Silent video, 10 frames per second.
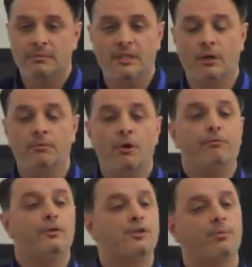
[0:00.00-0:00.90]
you know,
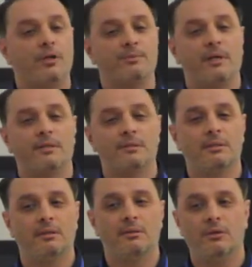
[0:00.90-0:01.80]
no future prospects.
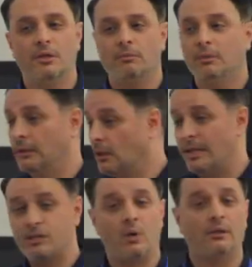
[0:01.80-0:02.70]
You
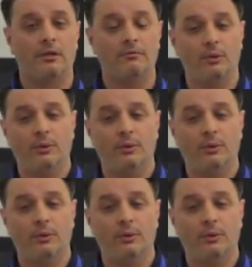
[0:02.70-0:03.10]
know, that's why a lot of